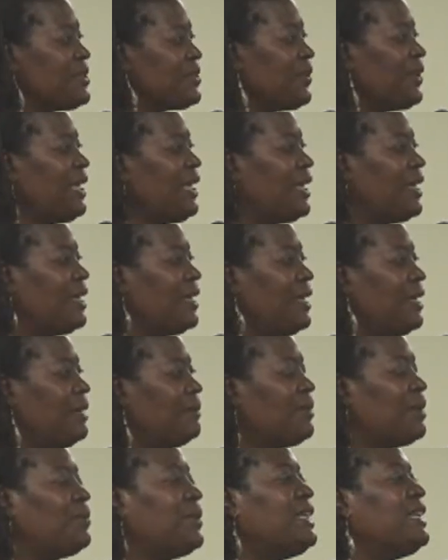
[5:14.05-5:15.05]
industry,
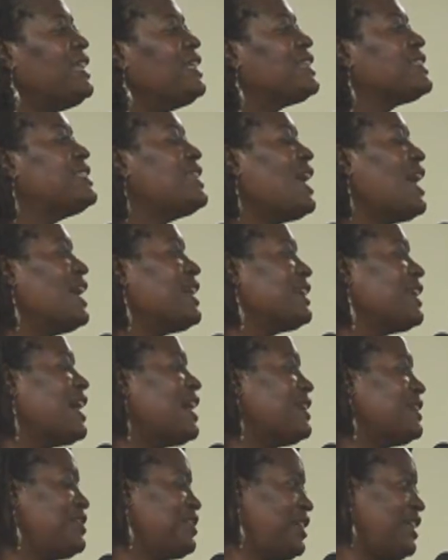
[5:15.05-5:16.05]
but we need a
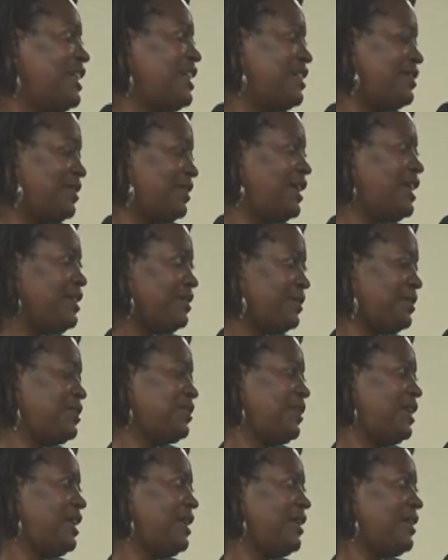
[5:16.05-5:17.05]
technology
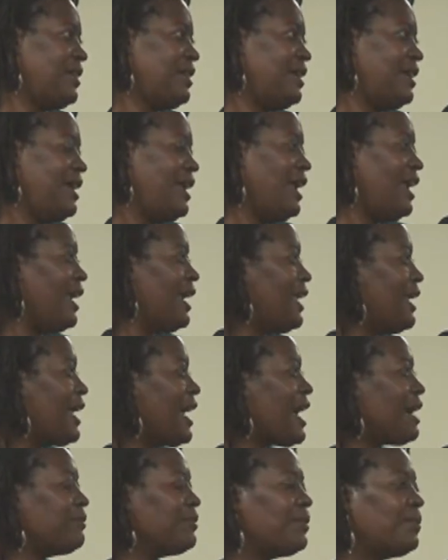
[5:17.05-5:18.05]
industry here.
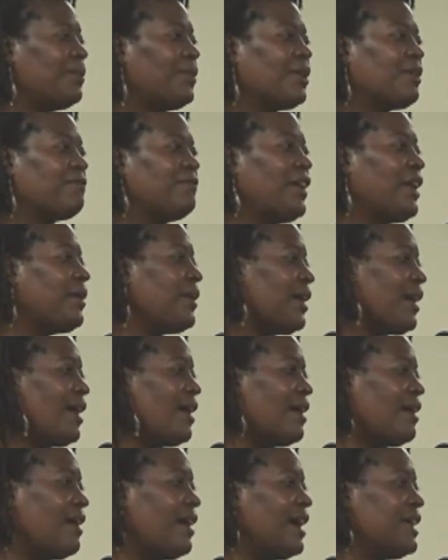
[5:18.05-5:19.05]
And I will work very
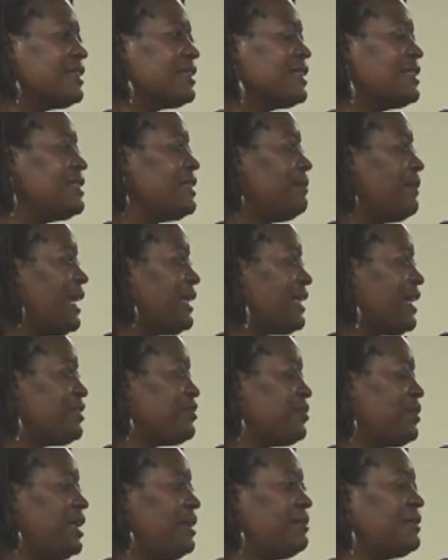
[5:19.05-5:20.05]
hard to make
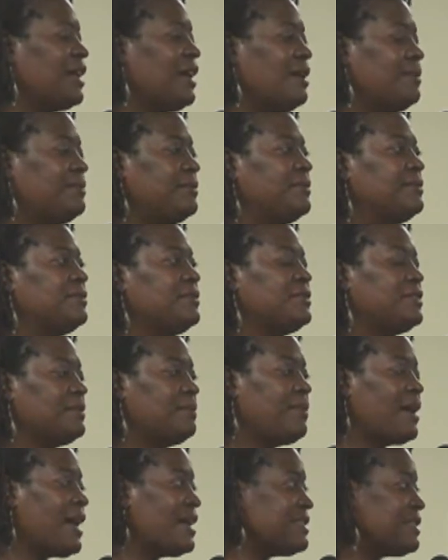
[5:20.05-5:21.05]
that dream come
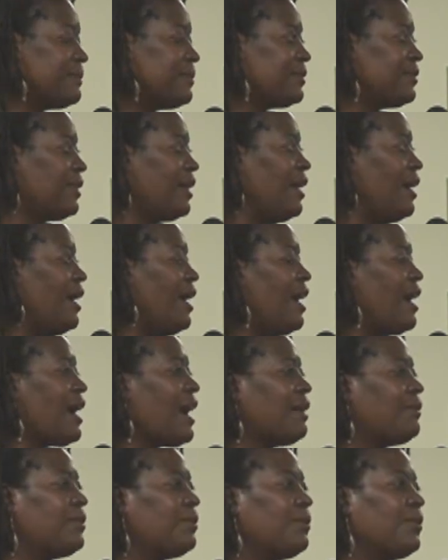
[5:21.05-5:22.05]
possible.
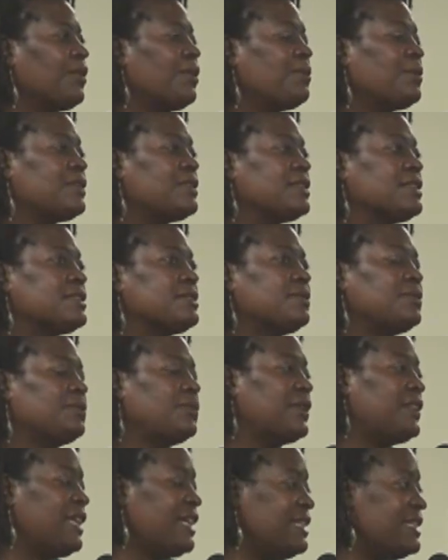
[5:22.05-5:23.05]
I will work
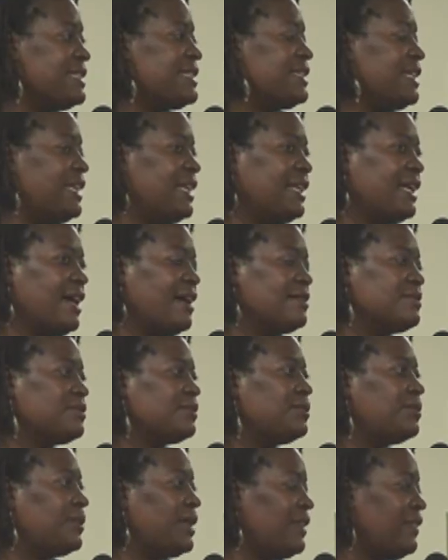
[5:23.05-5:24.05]
within the city
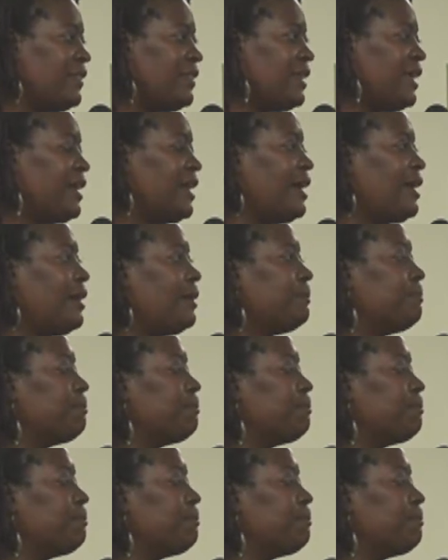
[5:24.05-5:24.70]
council with the